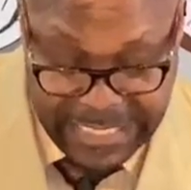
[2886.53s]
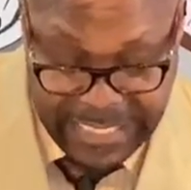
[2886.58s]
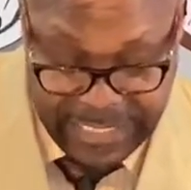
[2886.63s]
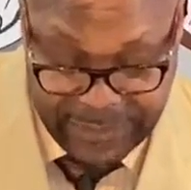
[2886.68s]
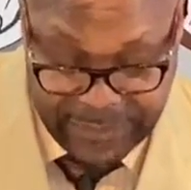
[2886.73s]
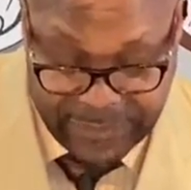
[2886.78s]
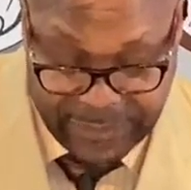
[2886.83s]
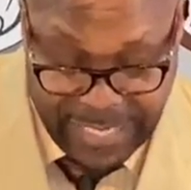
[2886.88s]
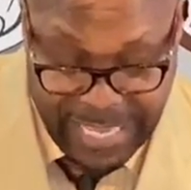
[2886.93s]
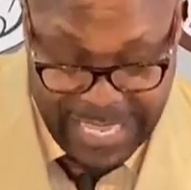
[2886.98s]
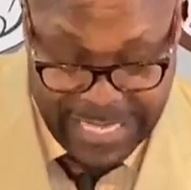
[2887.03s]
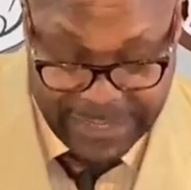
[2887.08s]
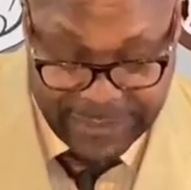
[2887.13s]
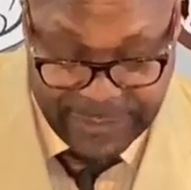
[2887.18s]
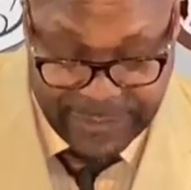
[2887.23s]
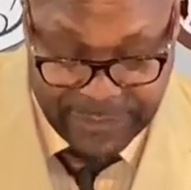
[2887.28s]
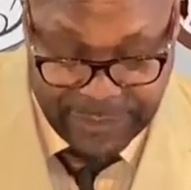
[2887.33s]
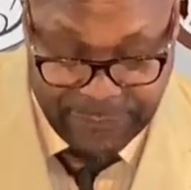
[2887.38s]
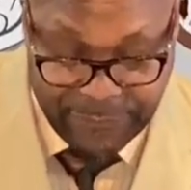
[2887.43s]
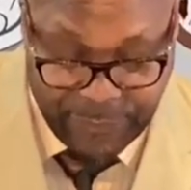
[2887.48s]
he
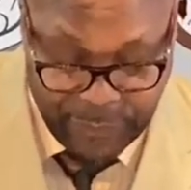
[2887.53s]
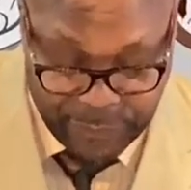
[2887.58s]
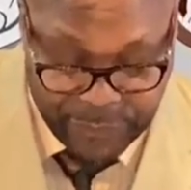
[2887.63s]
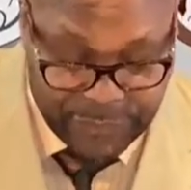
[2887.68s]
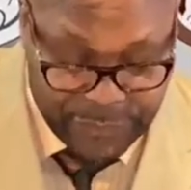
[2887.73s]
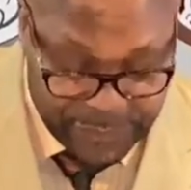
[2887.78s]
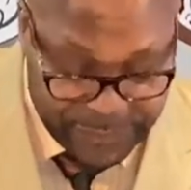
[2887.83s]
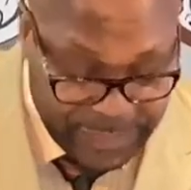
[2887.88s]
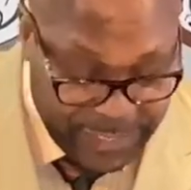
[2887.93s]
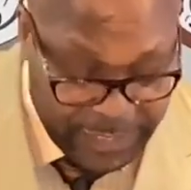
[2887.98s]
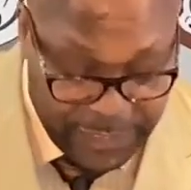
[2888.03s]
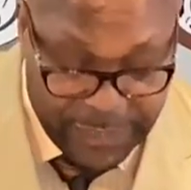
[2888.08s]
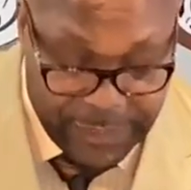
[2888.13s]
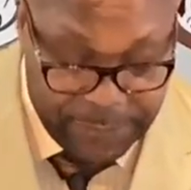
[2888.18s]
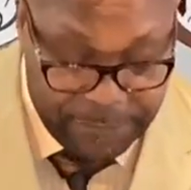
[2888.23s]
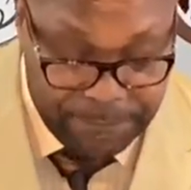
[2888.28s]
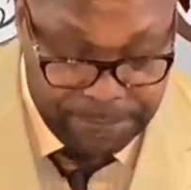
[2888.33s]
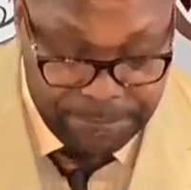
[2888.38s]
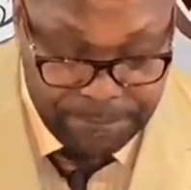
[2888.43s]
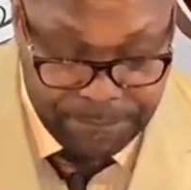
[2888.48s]
says in verse
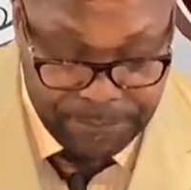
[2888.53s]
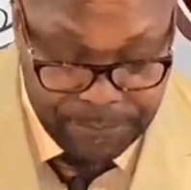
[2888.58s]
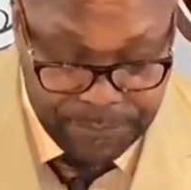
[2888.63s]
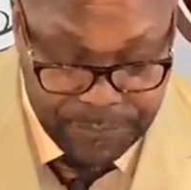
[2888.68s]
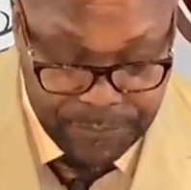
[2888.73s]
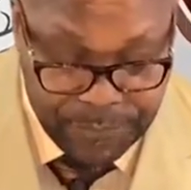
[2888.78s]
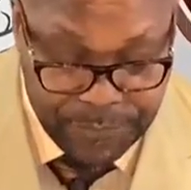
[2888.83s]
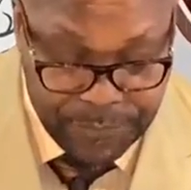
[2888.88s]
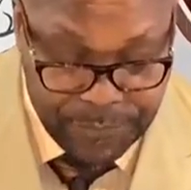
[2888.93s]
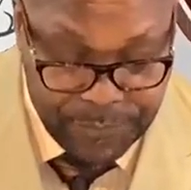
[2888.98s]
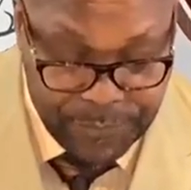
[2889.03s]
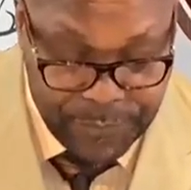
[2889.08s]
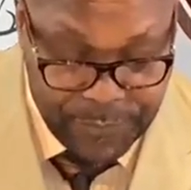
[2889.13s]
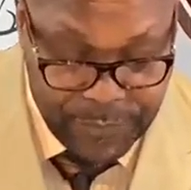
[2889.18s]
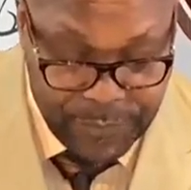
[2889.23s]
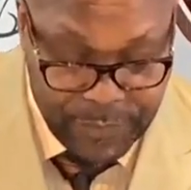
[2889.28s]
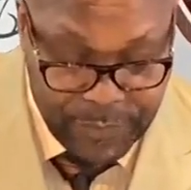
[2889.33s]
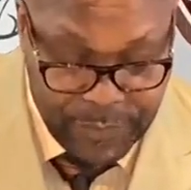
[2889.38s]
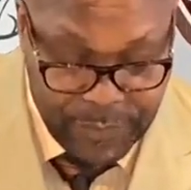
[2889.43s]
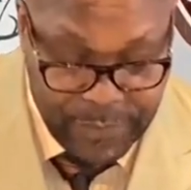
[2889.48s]
10,
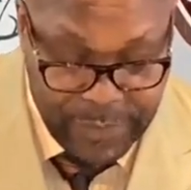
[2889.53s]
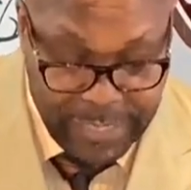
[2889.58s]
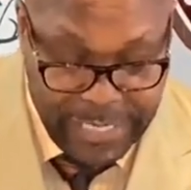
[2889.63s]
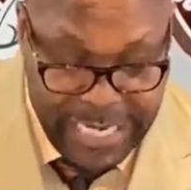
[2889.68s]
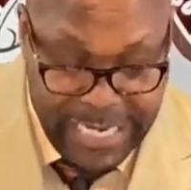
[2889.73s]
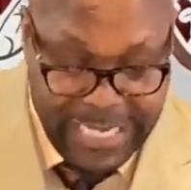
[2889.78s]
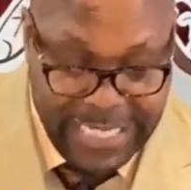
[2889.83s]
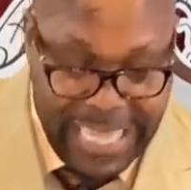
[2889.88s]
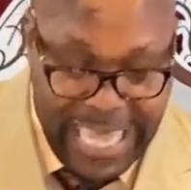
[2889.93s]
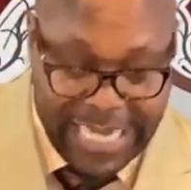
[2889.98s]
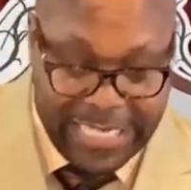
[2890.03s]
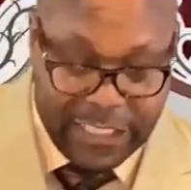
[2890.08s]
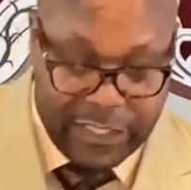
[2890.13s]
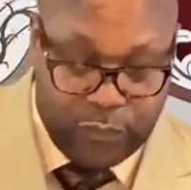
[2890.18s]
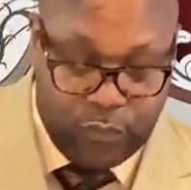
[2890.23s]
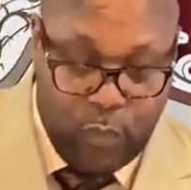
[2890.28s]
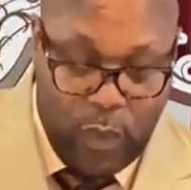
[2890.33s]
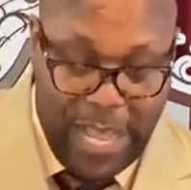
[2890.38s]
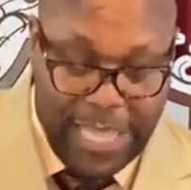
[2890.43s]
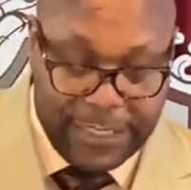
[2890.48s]
he that
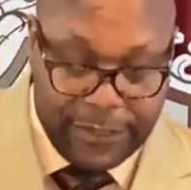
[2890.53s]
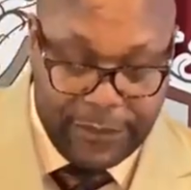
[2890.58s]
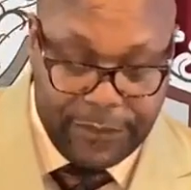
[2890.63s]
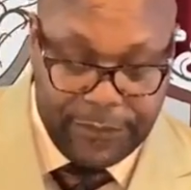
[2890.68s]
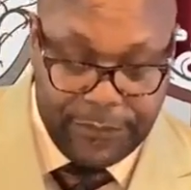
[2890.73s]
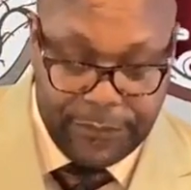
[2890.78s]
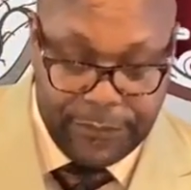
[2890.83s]
is what?